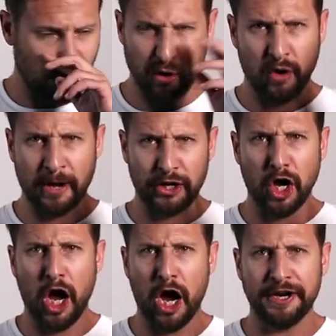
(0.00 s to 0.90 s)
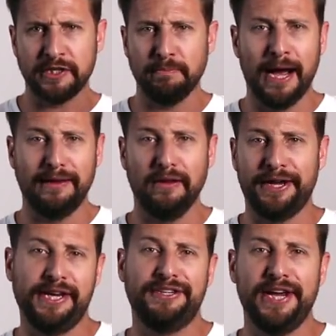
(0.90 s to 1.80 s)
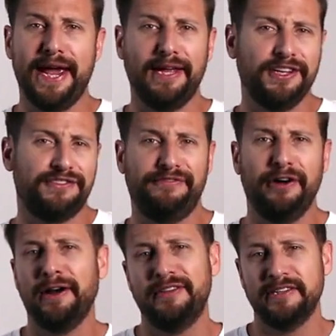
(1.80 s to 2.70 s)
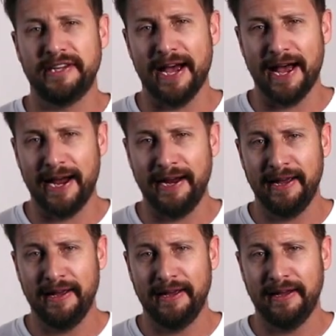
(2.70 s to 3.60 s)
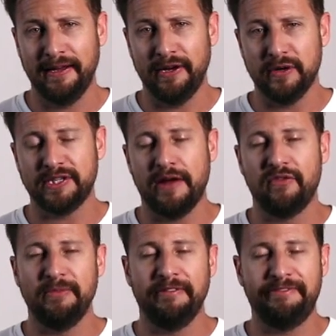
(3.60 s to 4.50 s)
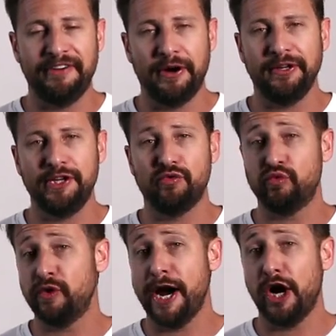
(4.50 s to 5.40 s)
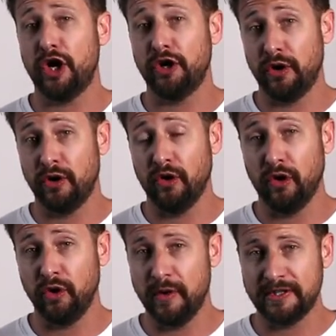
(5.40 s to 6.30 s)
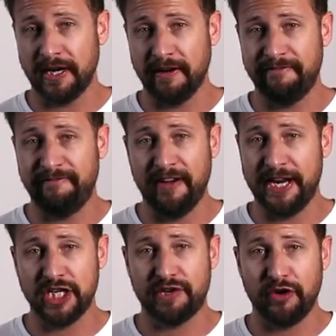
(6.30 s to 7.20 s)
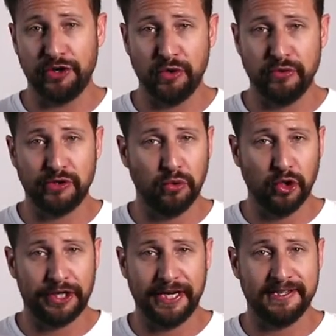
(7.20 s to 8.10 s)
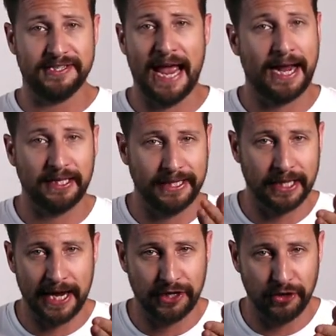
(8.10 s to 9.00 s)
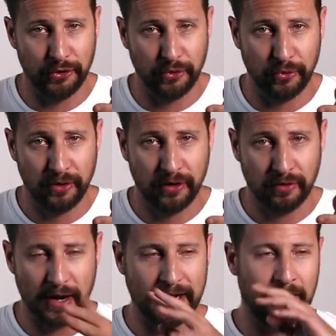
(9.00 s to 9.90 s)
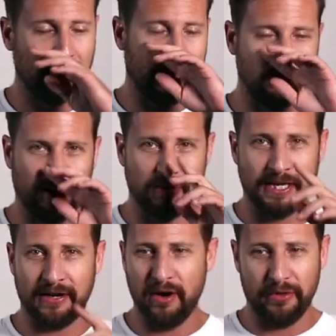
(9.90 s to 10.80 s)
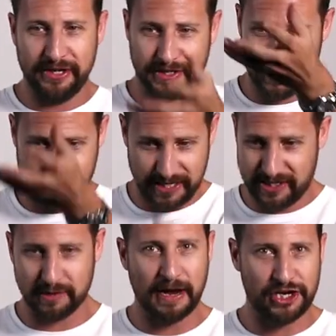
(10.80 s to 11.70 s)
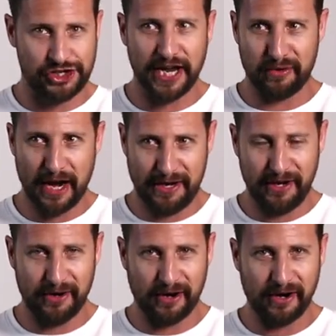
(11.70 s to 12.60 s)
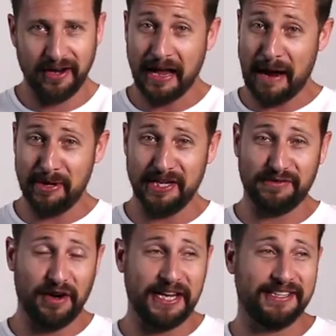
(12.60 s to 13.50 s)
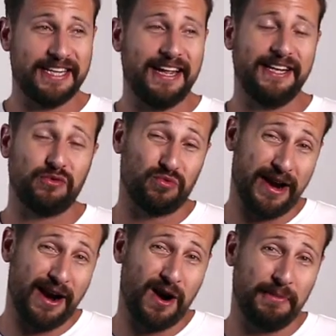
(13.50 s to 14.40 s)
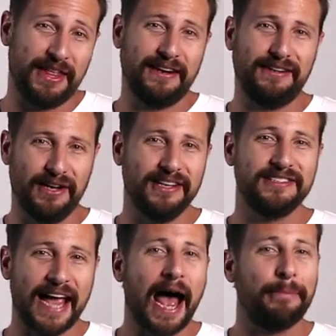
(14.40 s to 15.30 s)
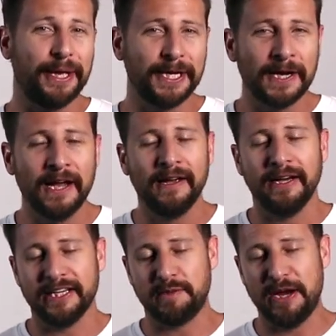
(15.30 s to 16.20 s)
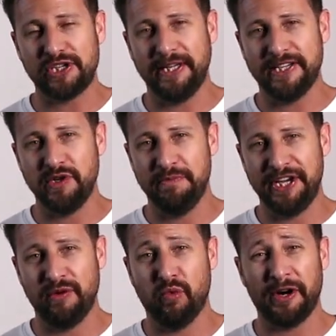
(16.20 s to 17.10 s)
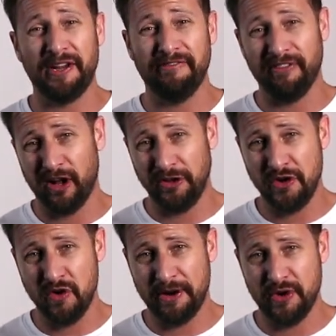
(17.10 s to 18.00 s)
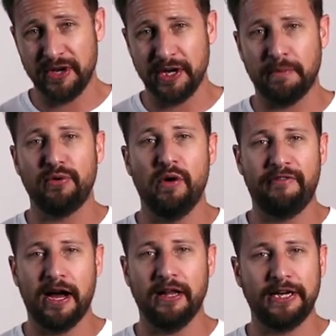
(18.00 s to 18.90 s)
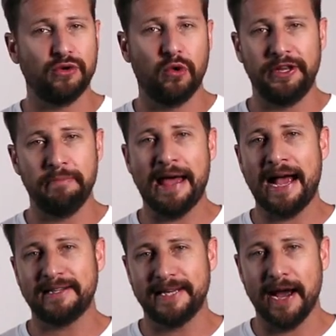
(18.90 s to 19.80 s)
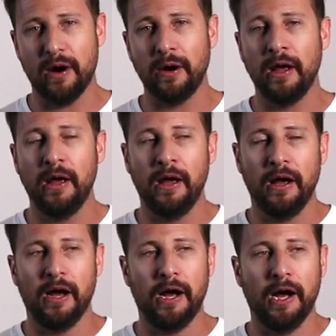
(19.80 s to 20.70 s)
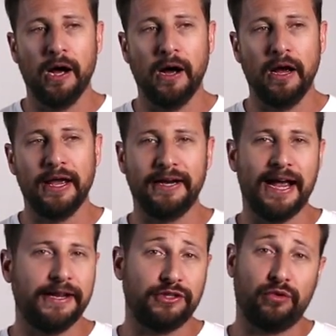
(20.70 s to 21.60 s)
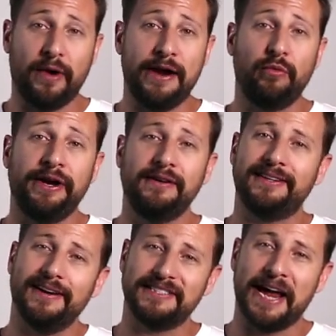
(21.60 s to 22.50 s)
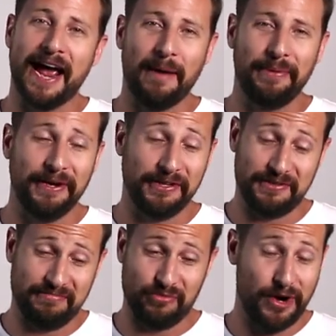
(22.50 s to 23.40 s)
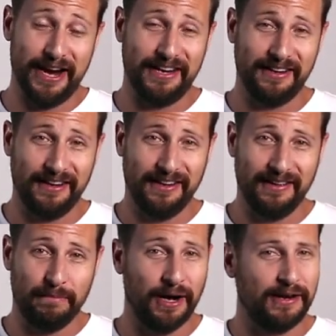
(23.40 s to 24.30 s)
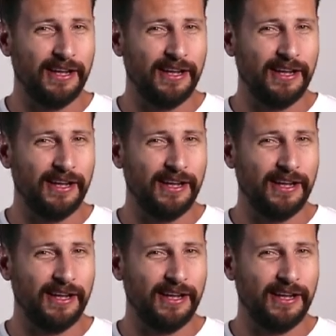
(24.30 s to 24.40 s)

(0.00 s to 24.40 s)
oh my God, it's my lucky day. Let's fuck this guy. Aside from the fairly rare girl who has like a fetish for dudes who look exactly like you, right? Like where the girl's like, "Oh, this is my shit right here." I mean, it's funny because it's rare, but that does happen, especially as you begin working volume and you get your profile like totally maxed out. And again, it's great when it does happen. It's great, but